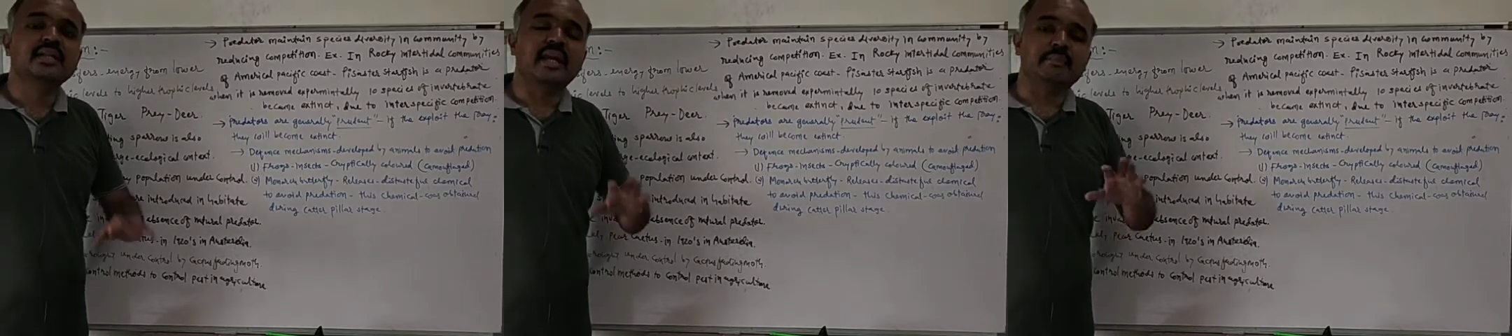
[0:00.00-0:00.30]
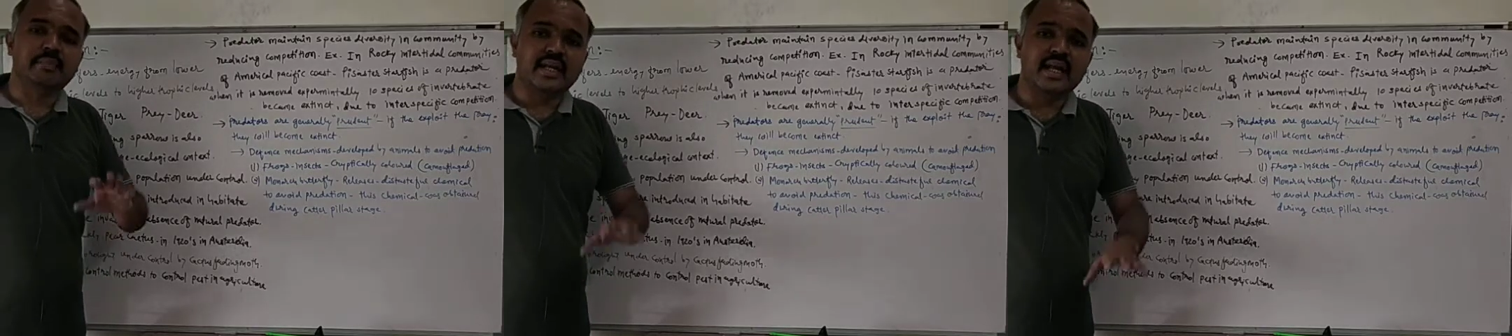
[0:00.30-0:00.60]

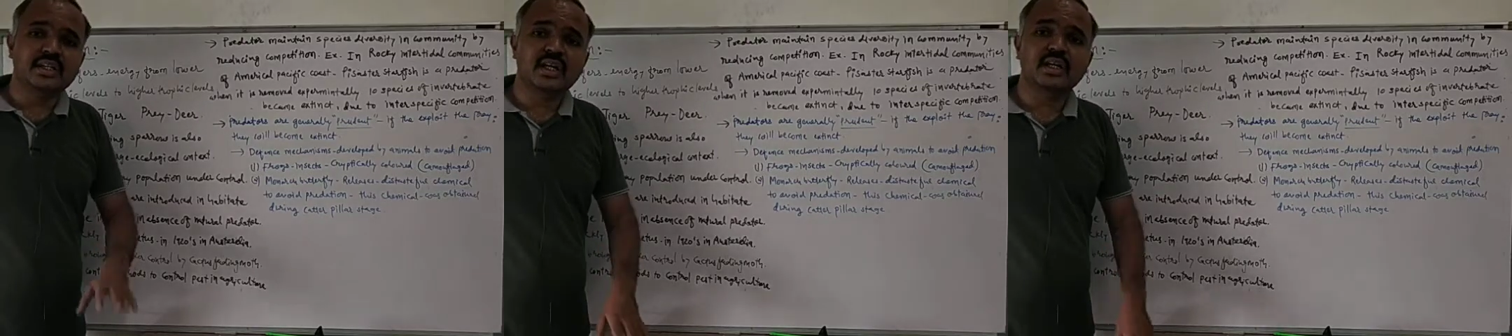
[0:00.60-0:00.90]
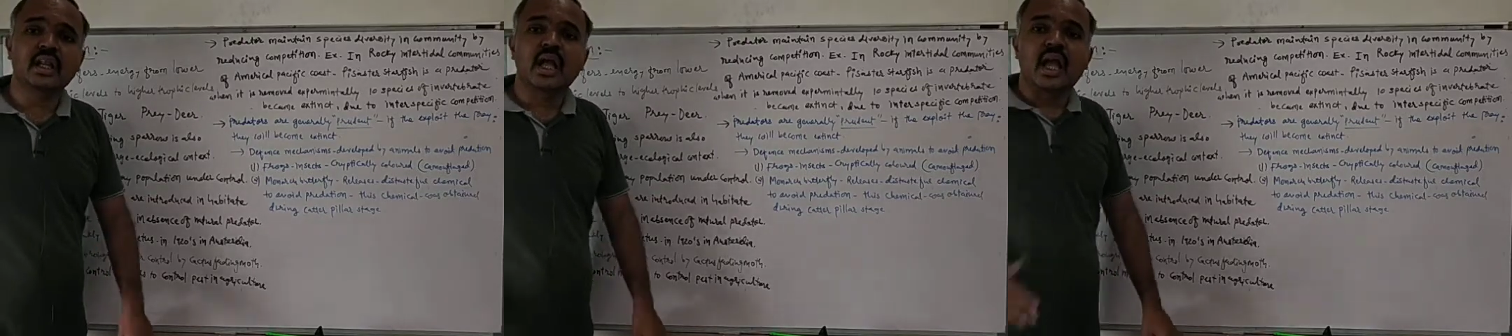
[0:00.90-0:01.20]
that
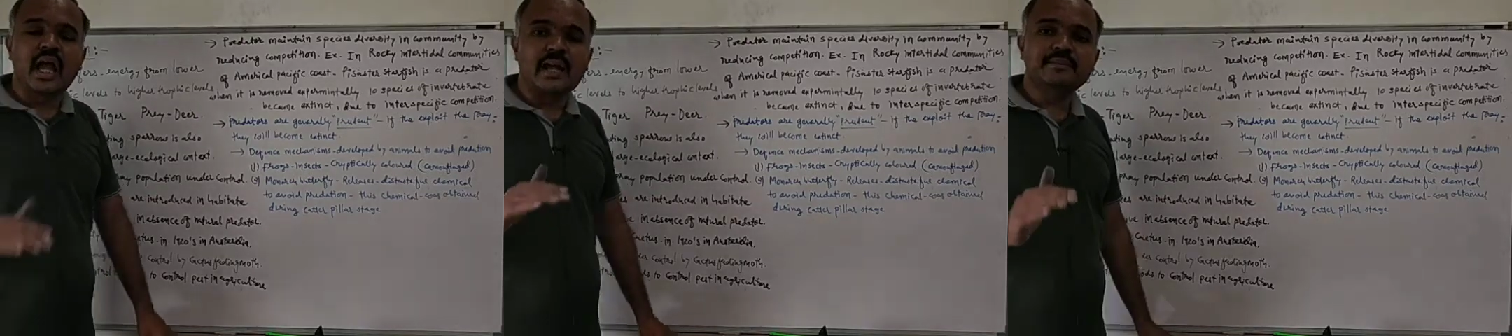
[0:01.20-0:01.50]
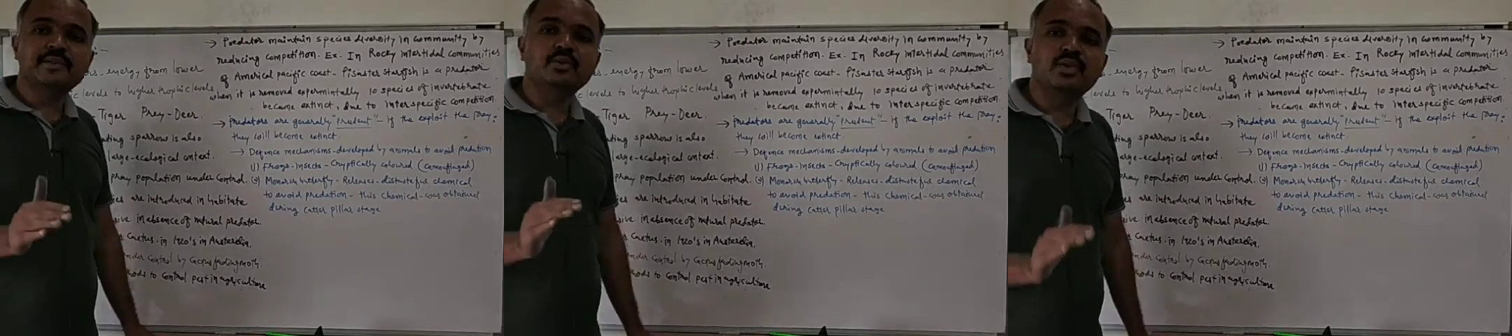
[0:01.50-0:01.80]
predation
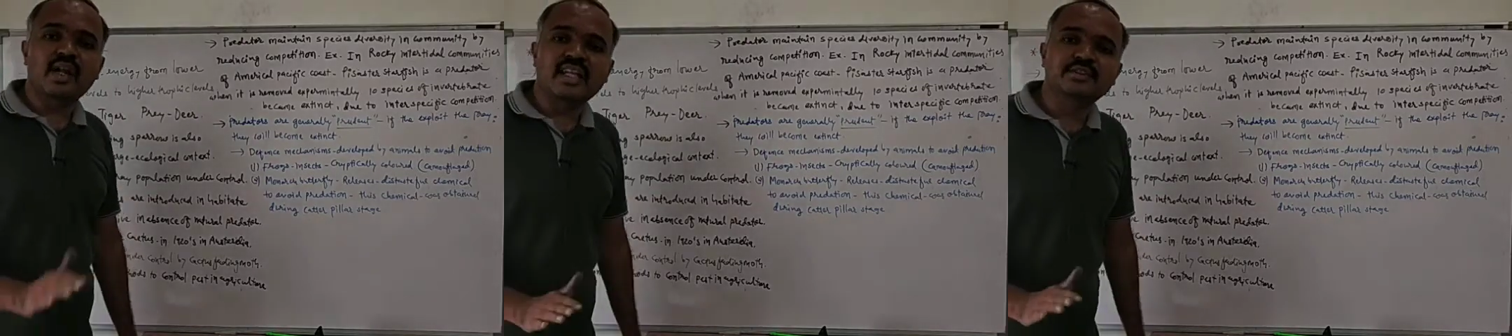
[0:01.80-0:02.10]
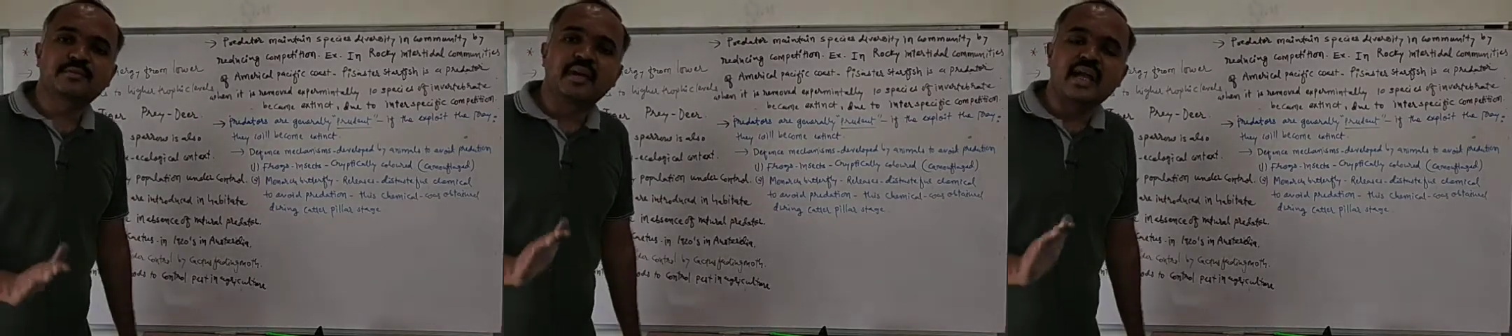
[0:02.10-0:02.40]
has to
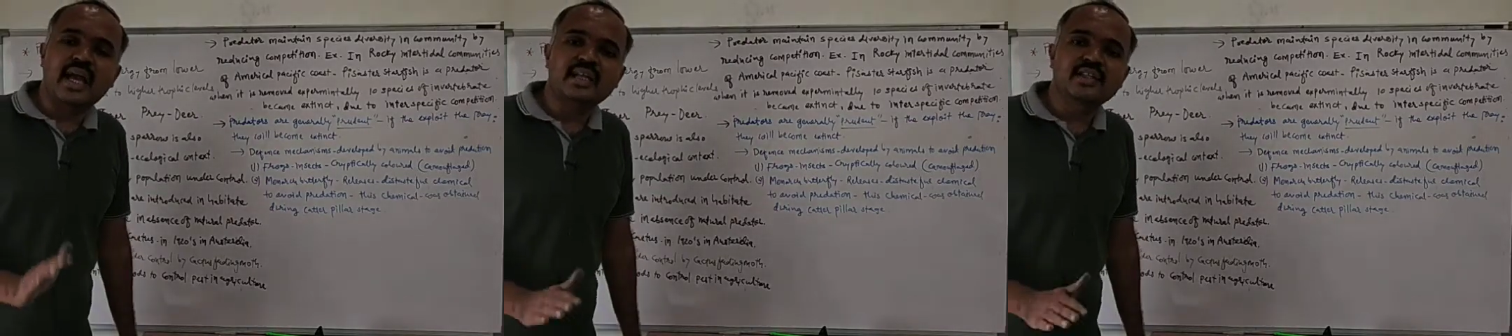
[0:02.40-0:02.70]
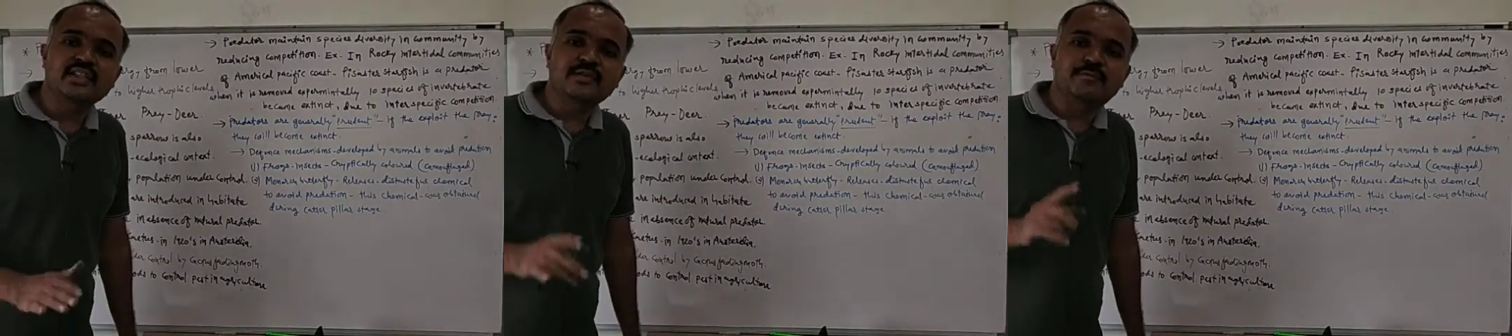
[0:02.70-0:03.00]
transfer
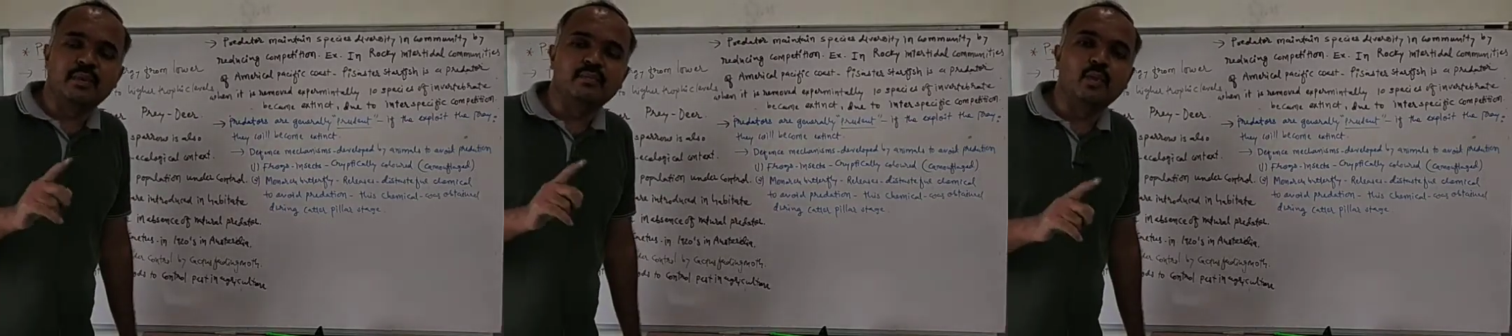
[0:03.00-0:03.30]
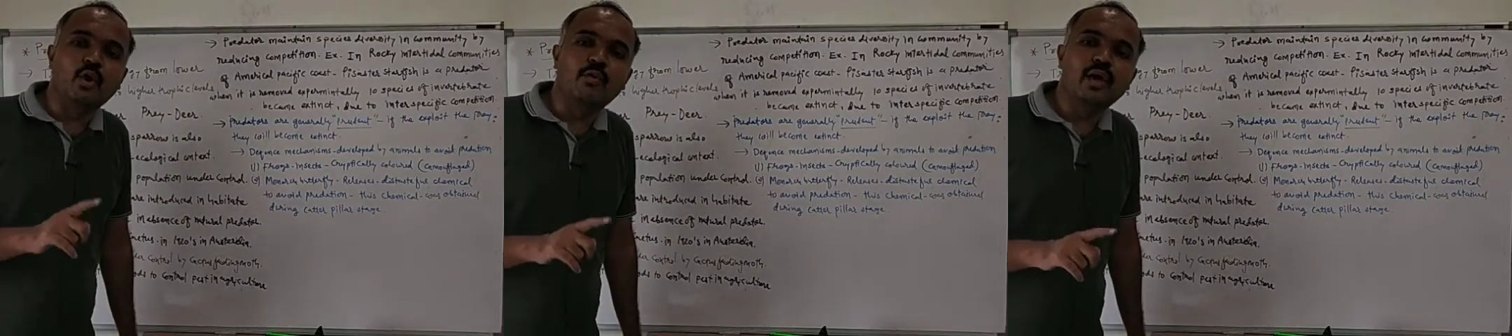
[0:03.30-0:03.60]
energy
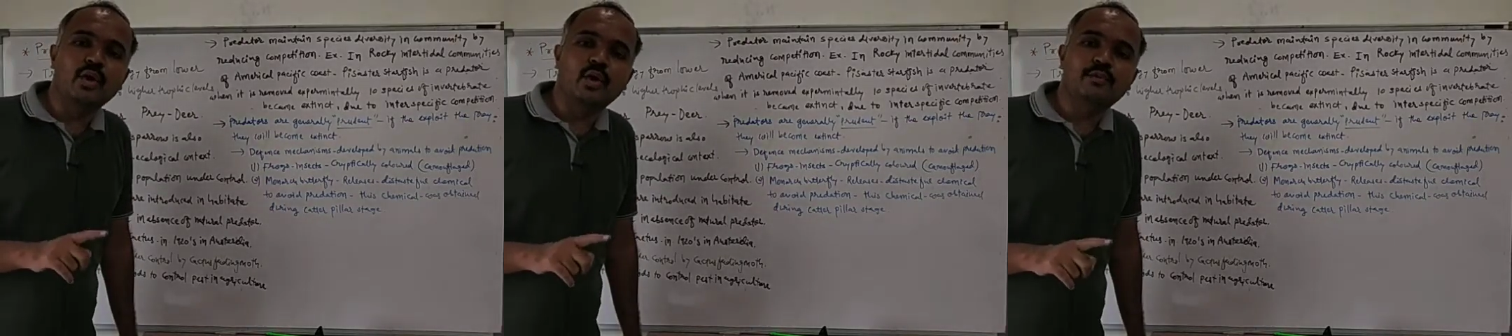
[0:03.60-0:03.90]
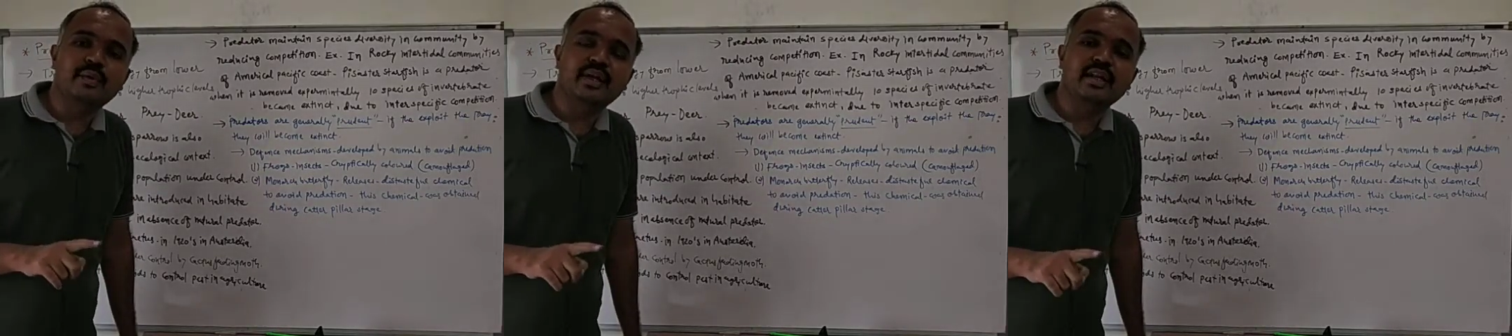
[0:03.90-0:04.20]
from lower
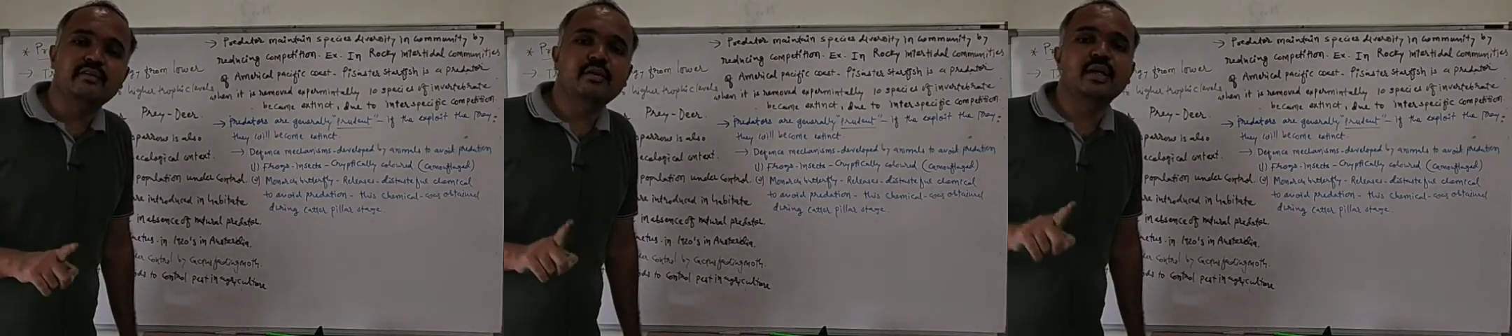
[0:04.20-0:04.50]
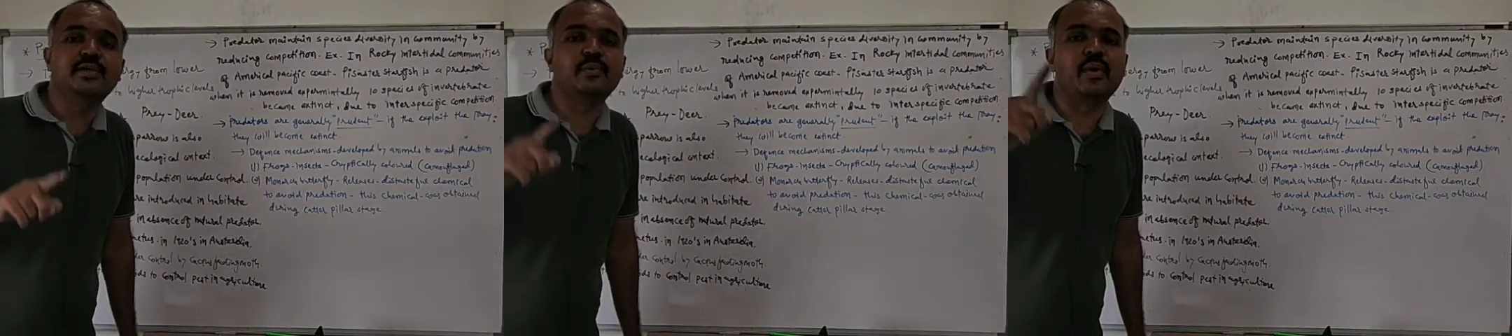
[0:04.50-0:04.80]
trophic
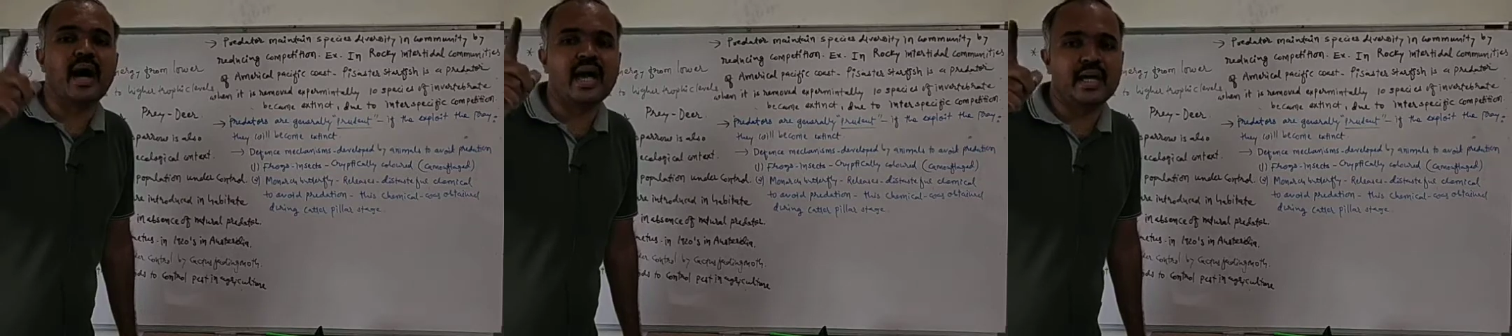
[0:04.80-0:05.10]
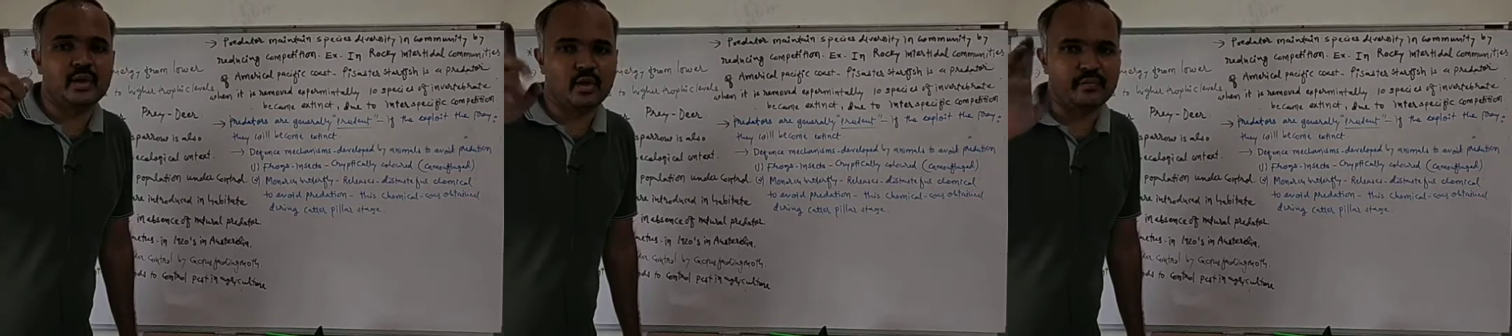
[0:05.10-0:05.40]
level to
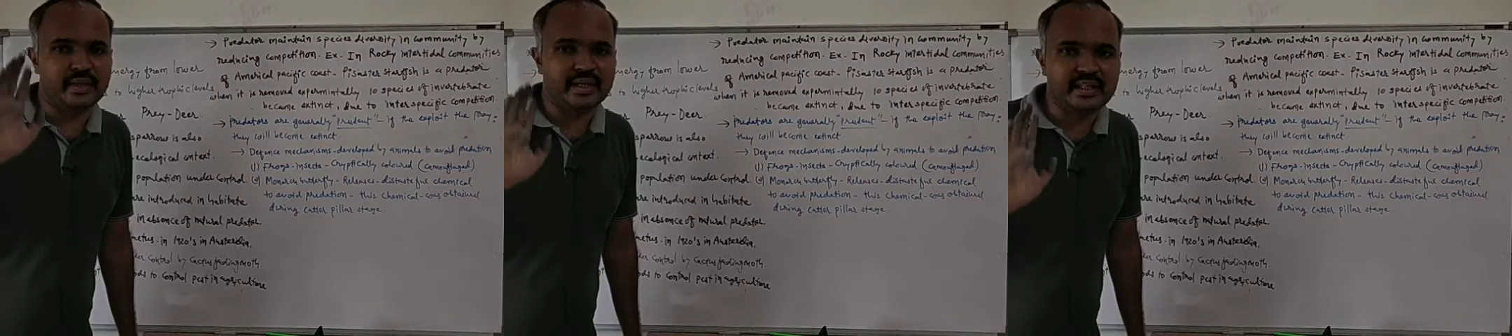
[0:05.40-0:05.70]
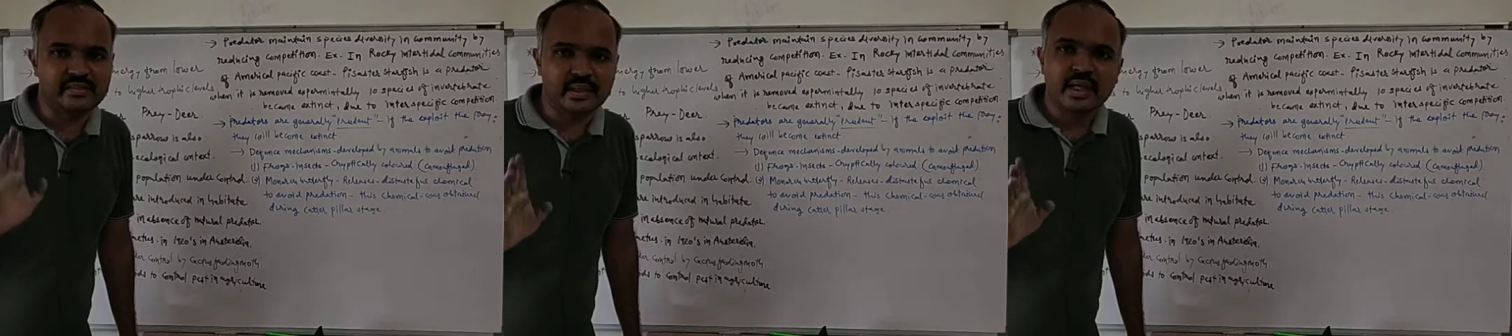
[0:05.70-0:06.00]
higher trophic
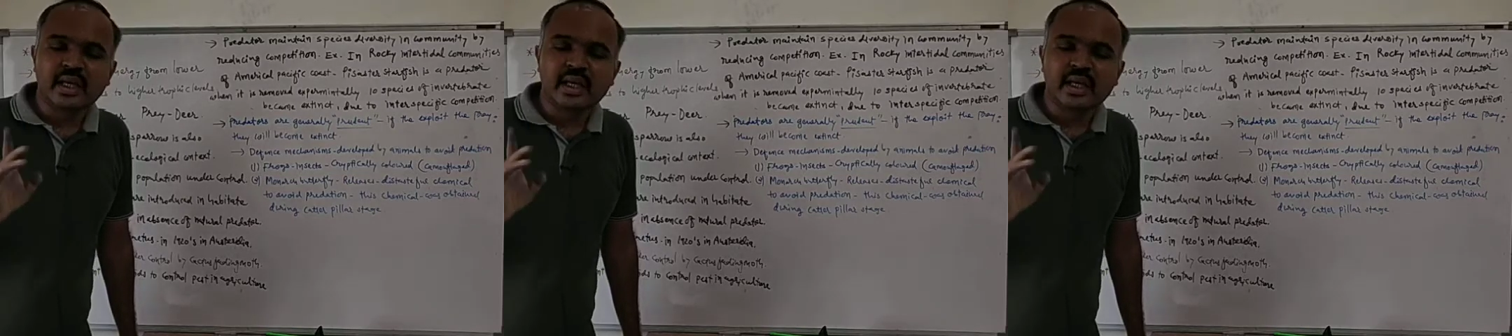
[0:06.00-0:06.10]
level.